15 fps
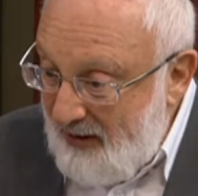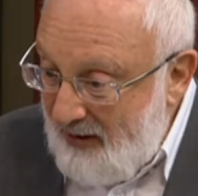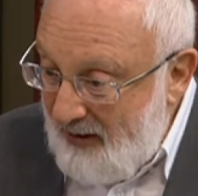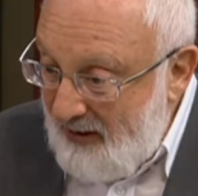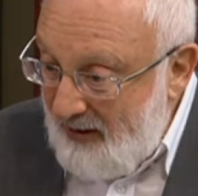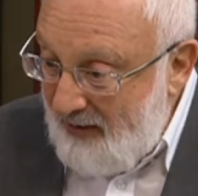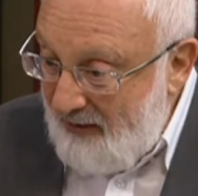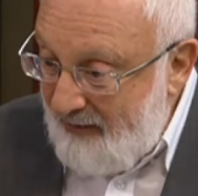
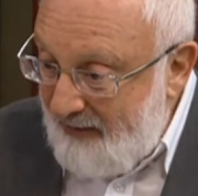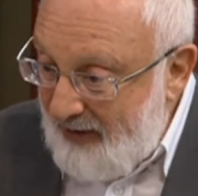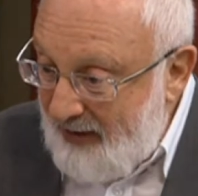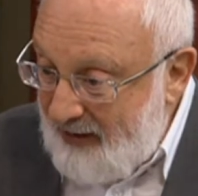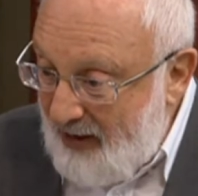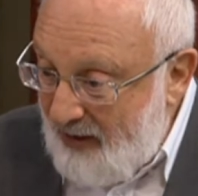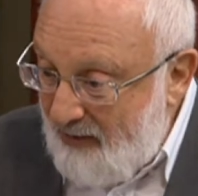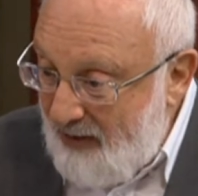enter, let's
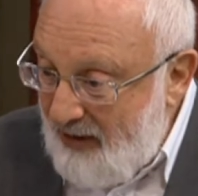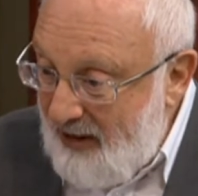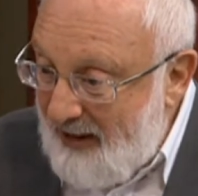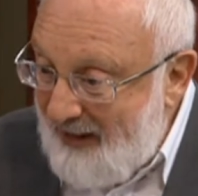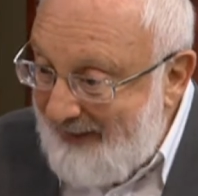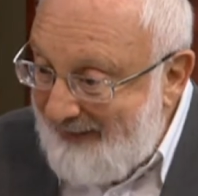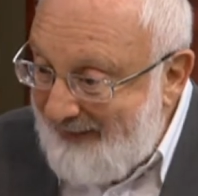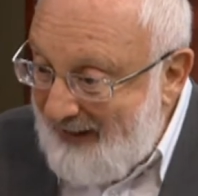say,
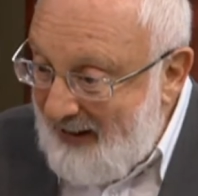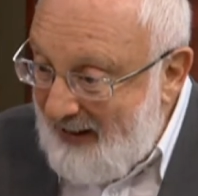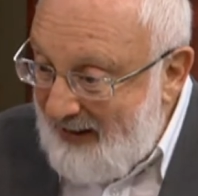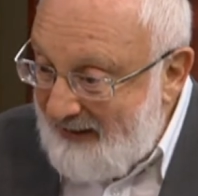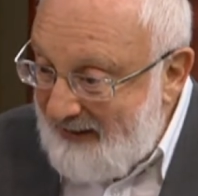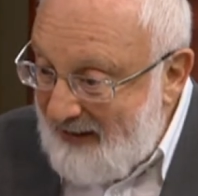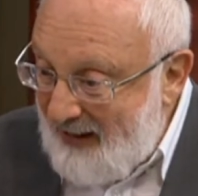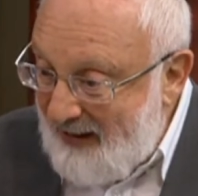
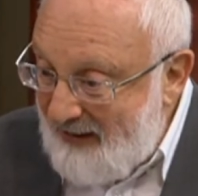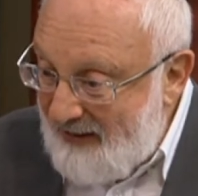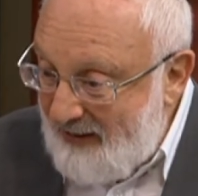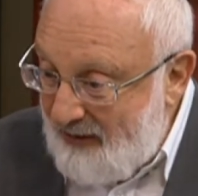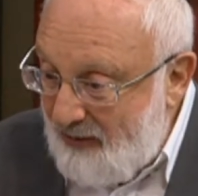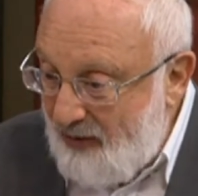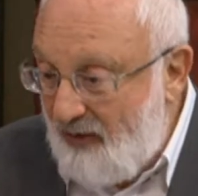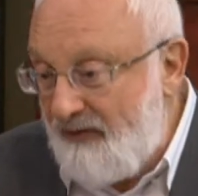mercy,
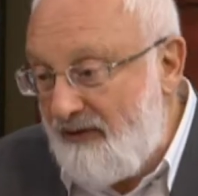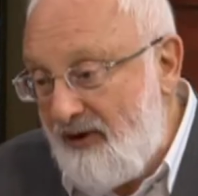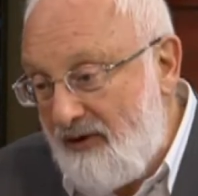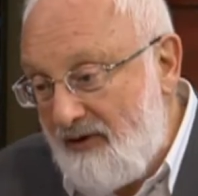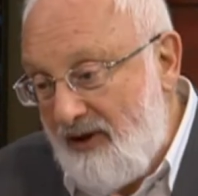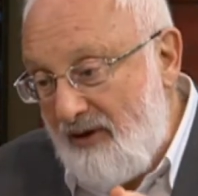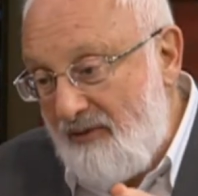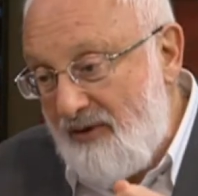
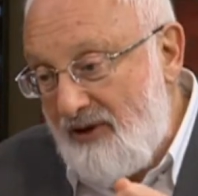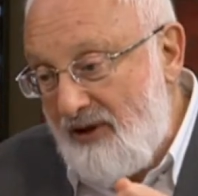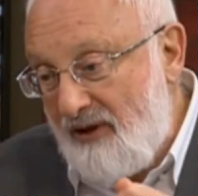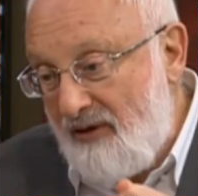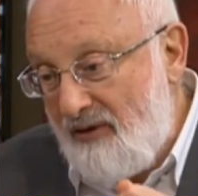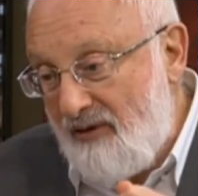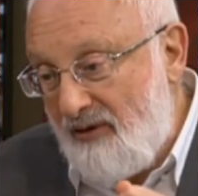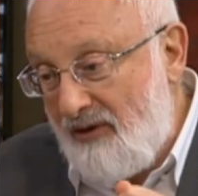and you
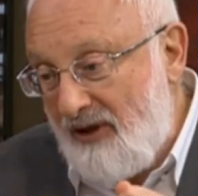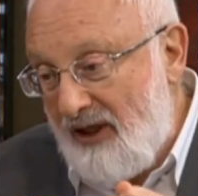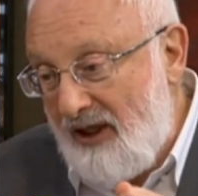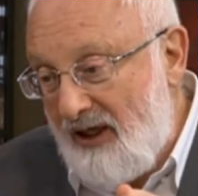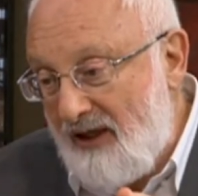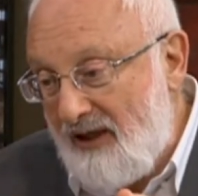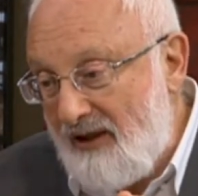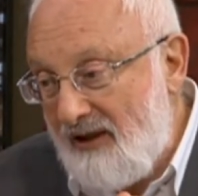see,
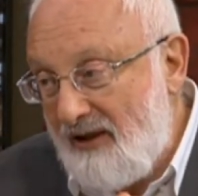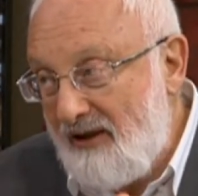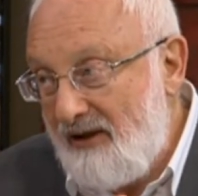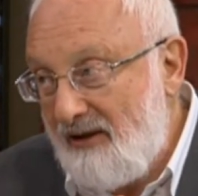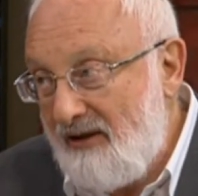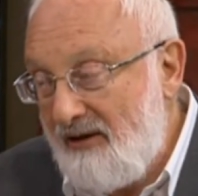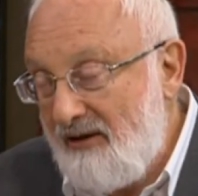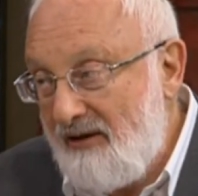to this
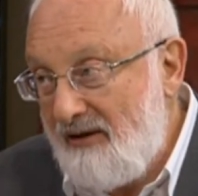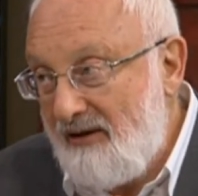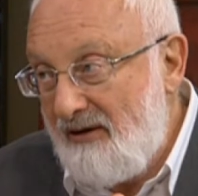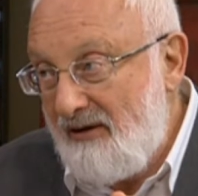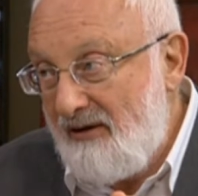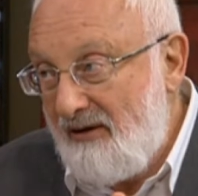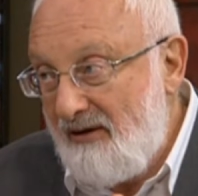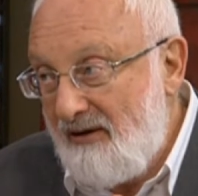point it's
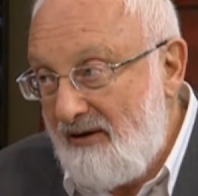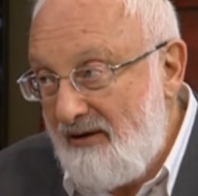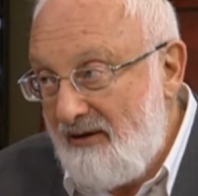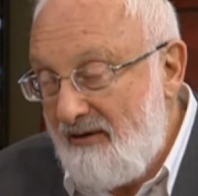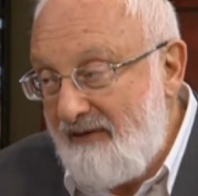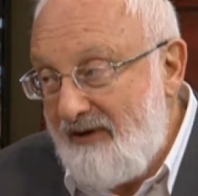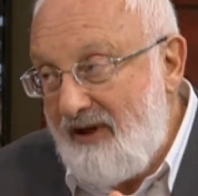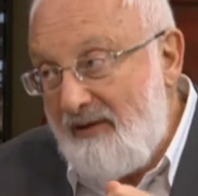good,
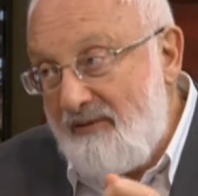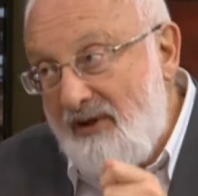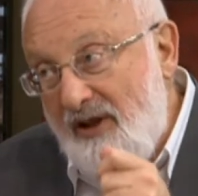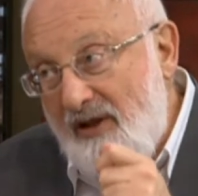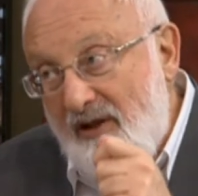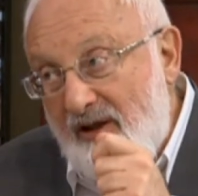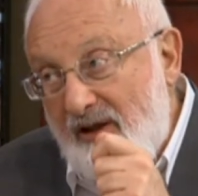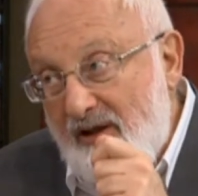and more than that,
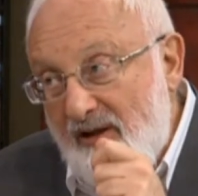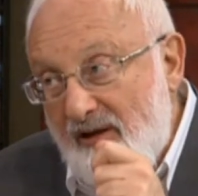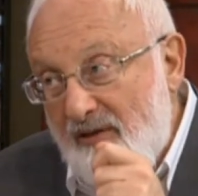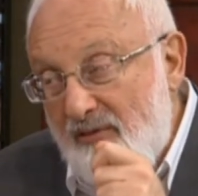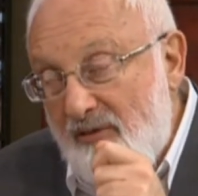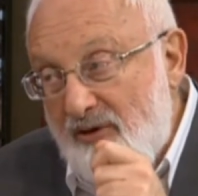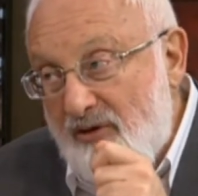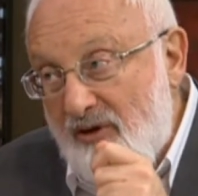not so
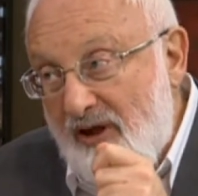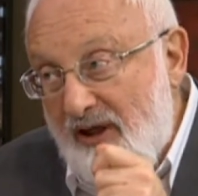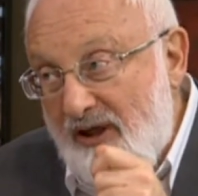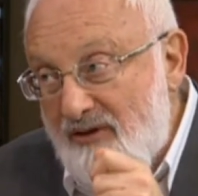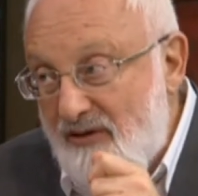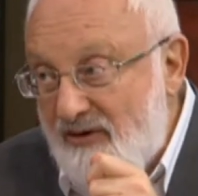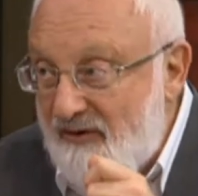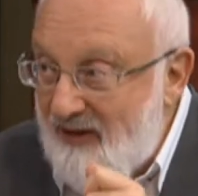much.
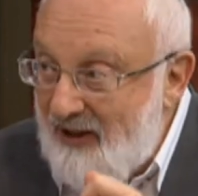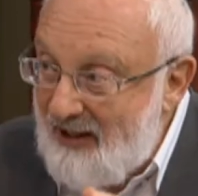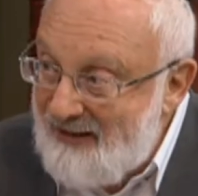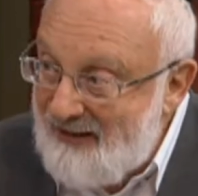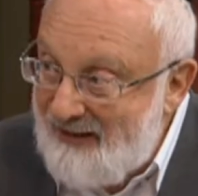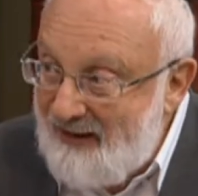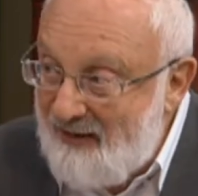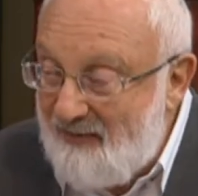
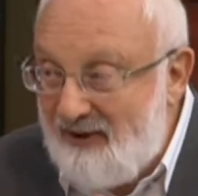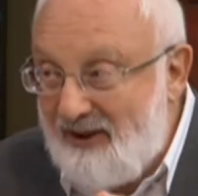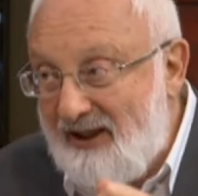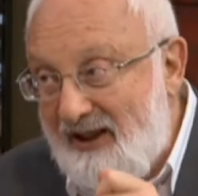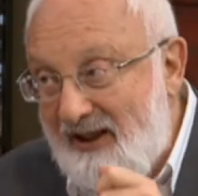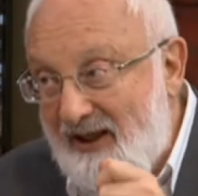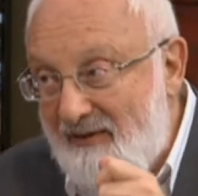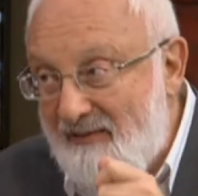And her
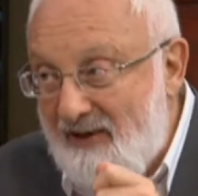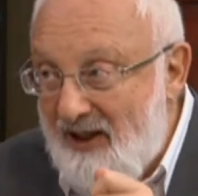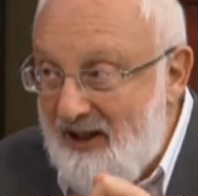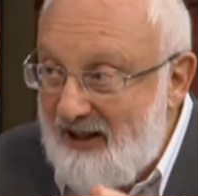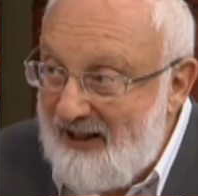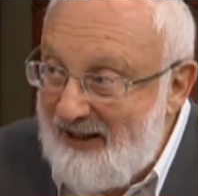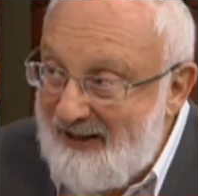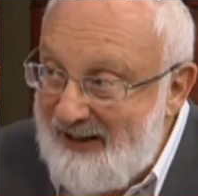too, in
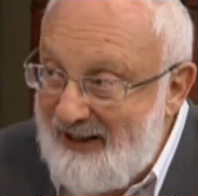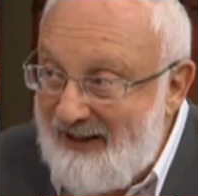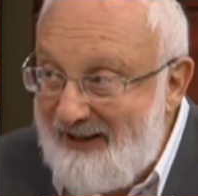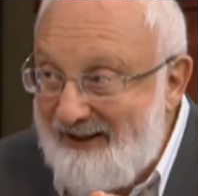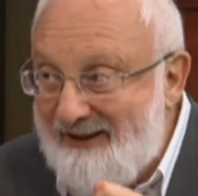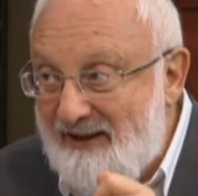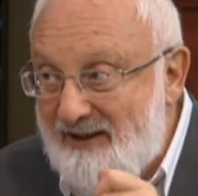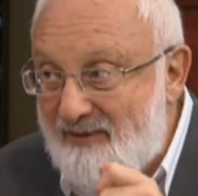this
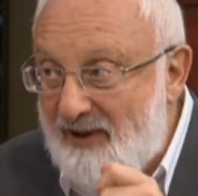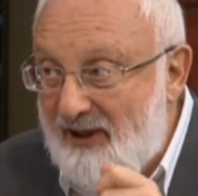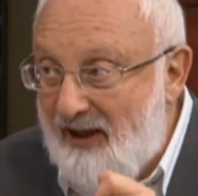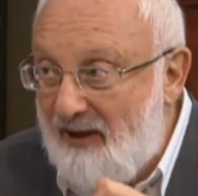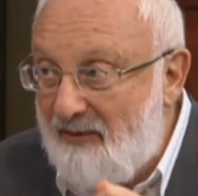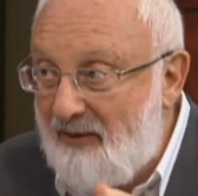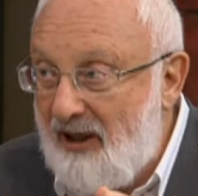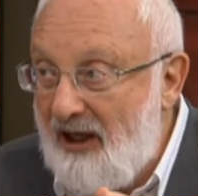way, and then
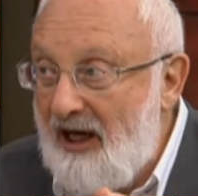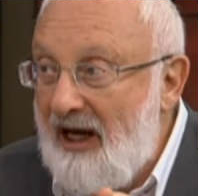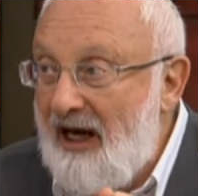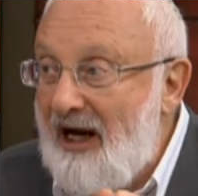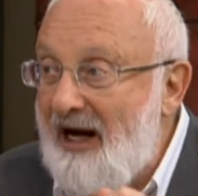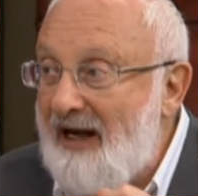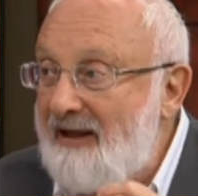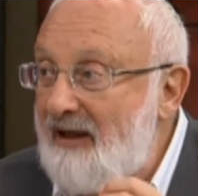you start
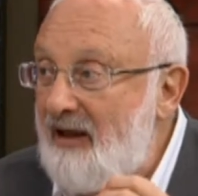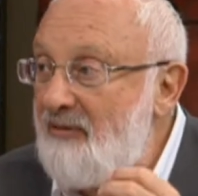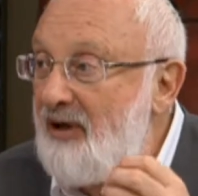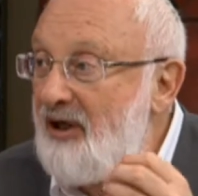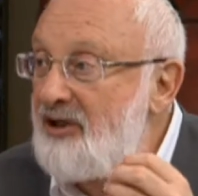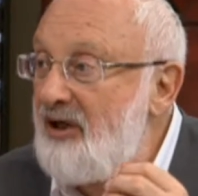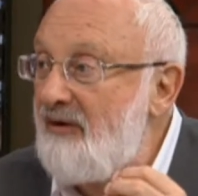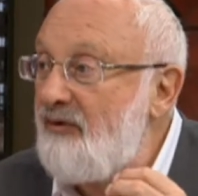this way
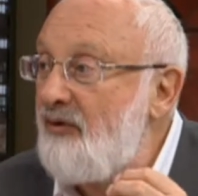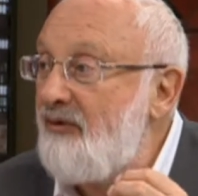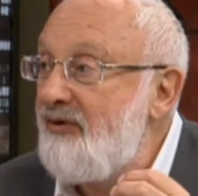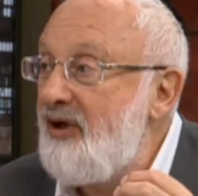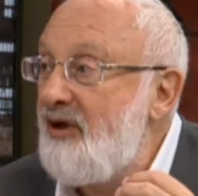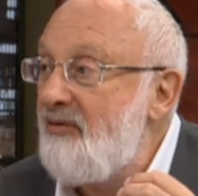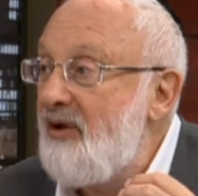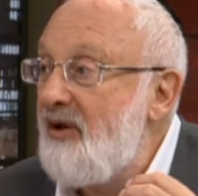to
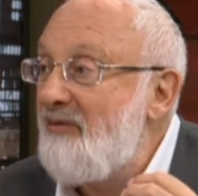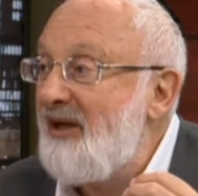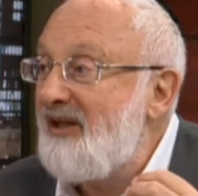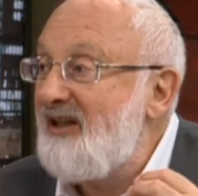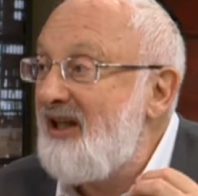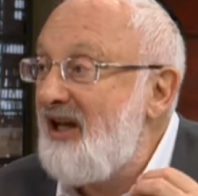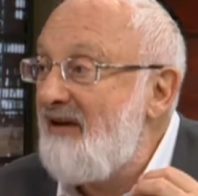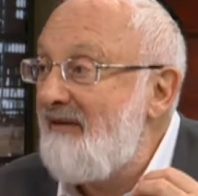manage
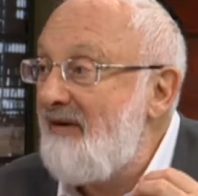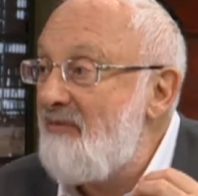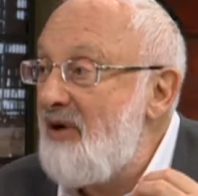yourselves.